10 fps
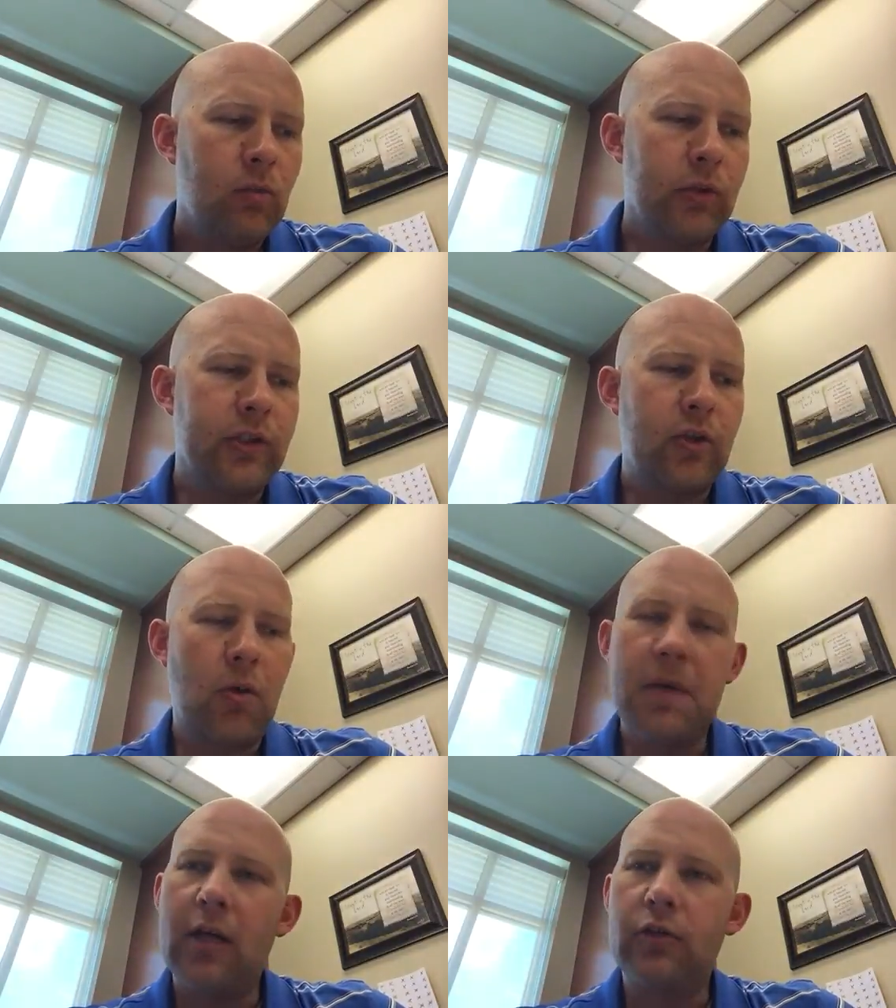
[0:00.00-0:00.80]
will
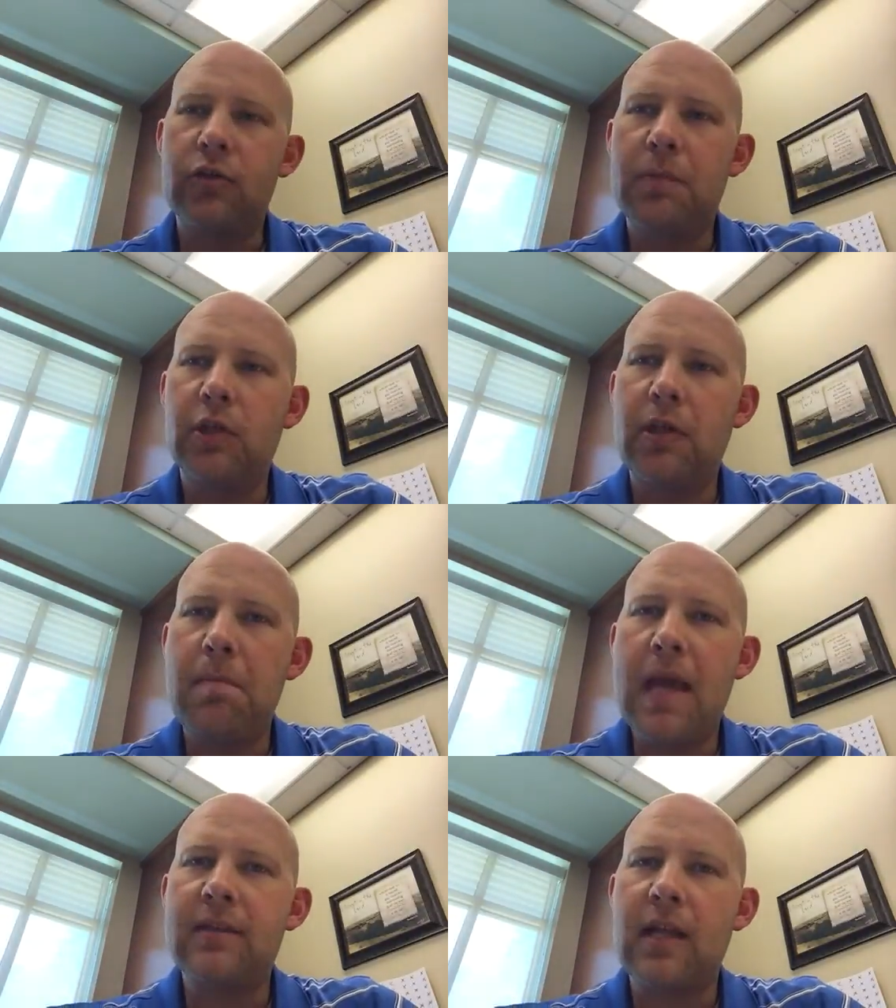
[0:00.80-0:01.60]
determine eligibility
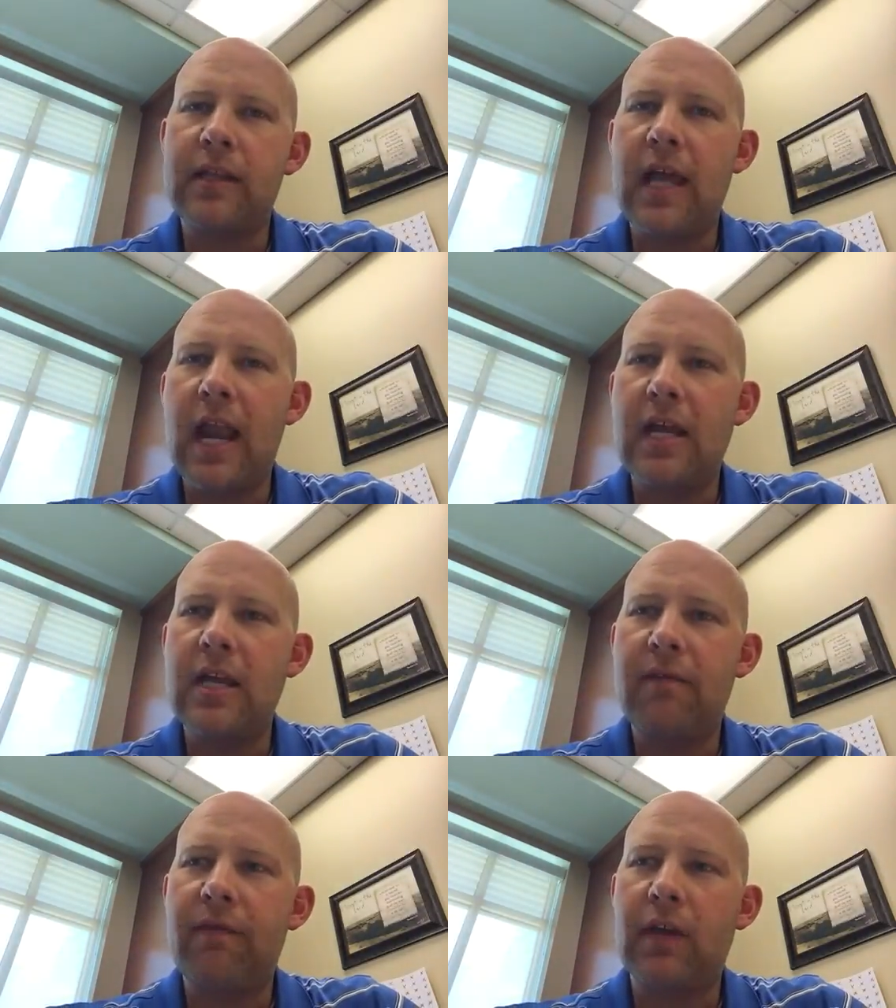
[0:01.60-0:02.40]
based on that
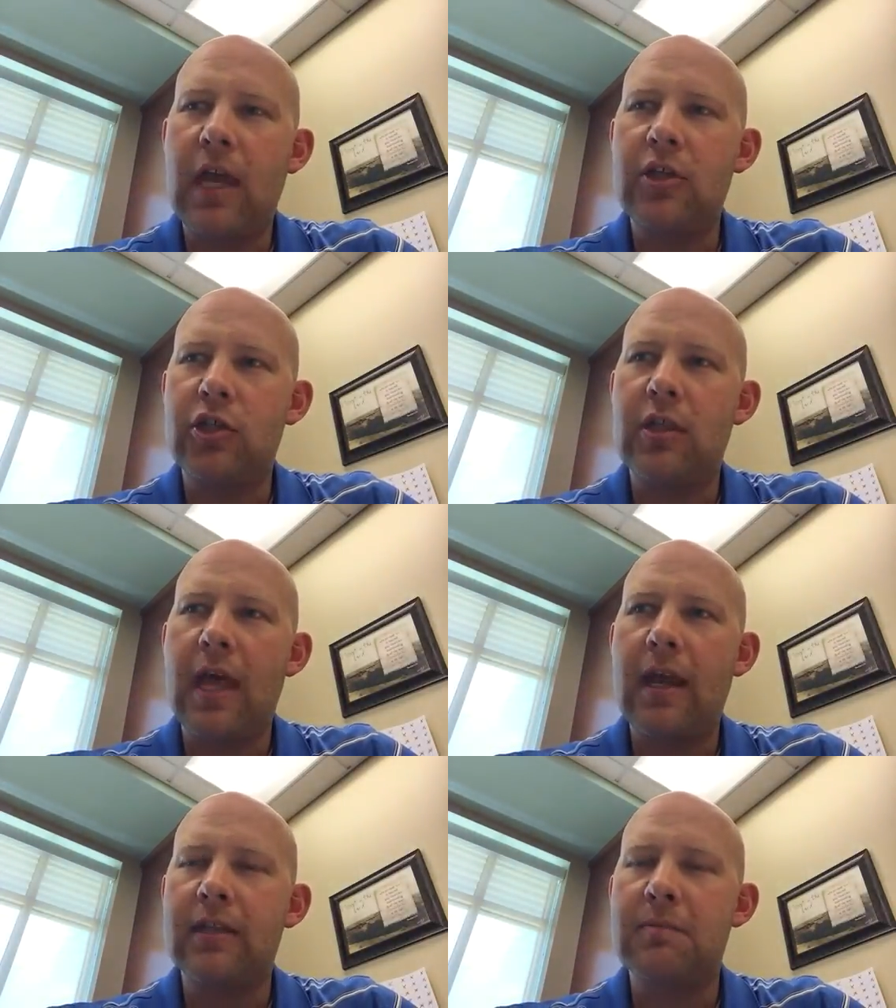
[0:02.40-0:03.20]
identification
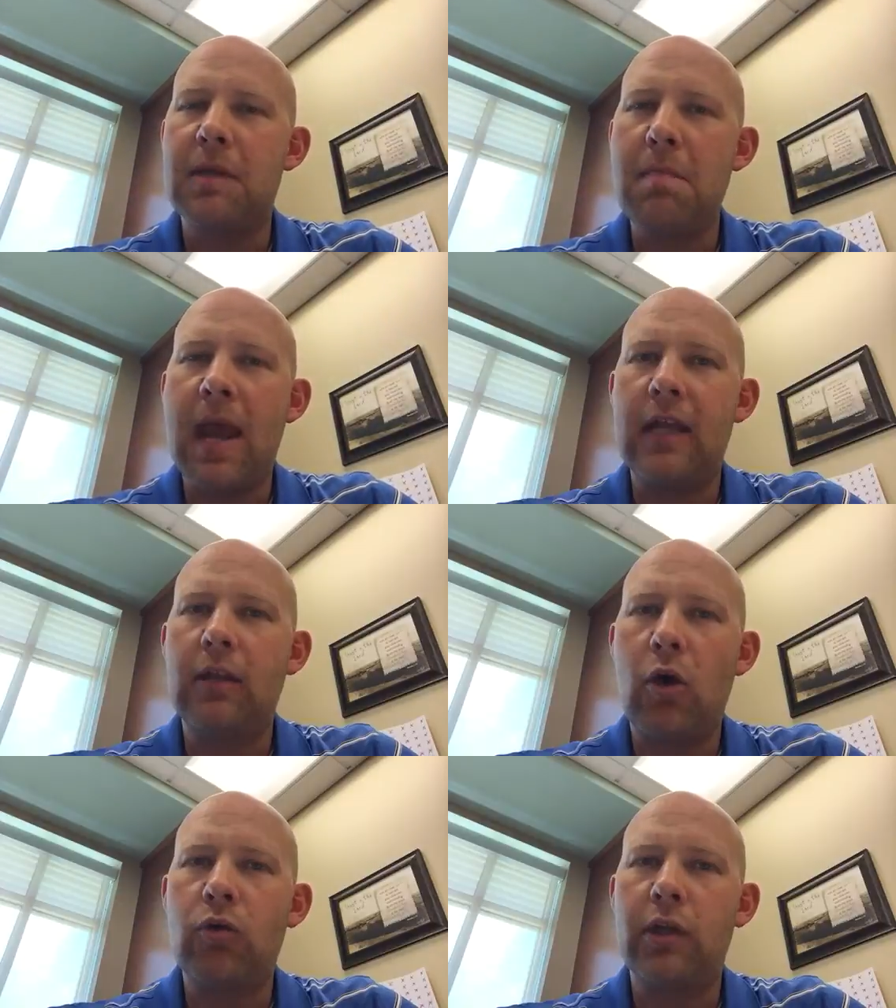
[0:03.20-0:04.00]
that has been made
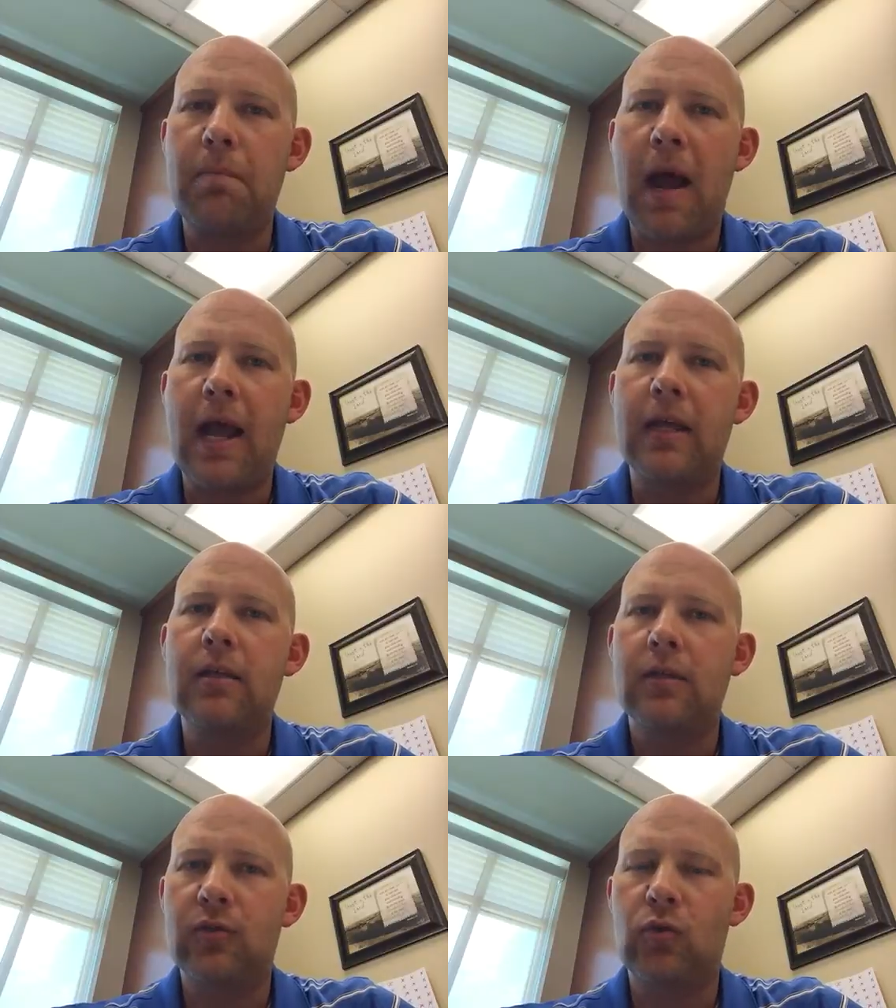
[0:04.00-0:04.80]
locally by
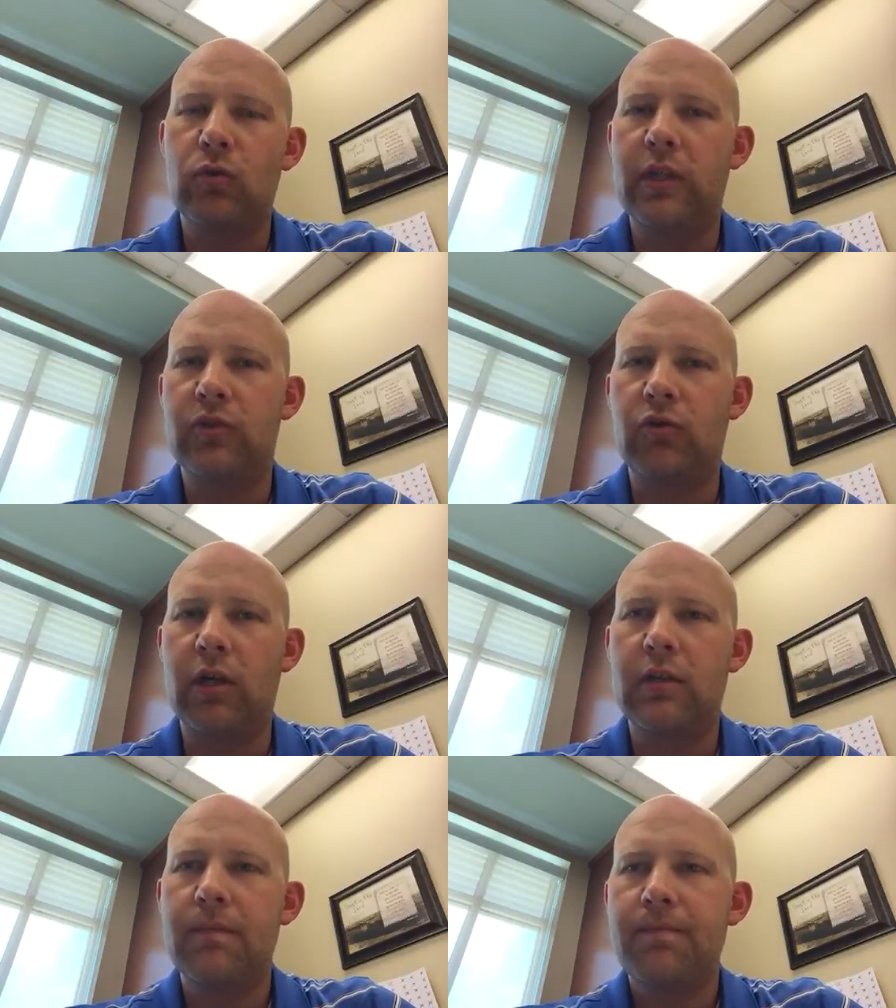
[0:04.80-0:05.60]
the school
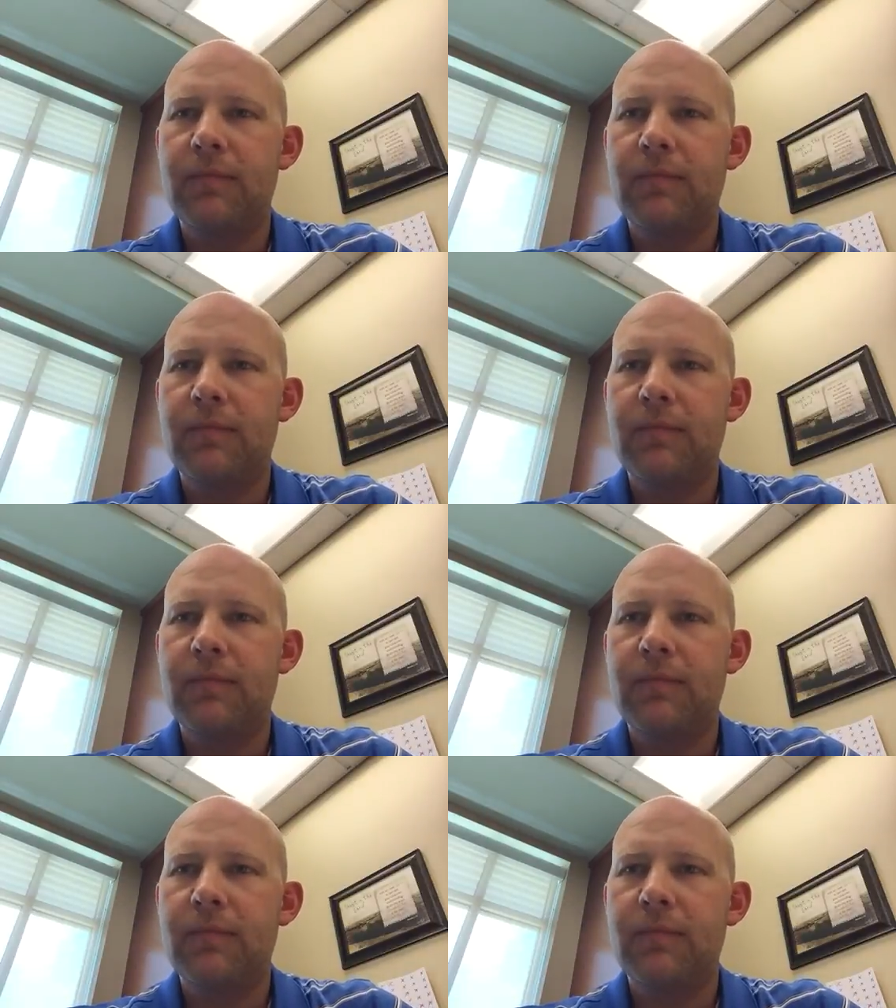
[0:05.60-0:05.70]
district.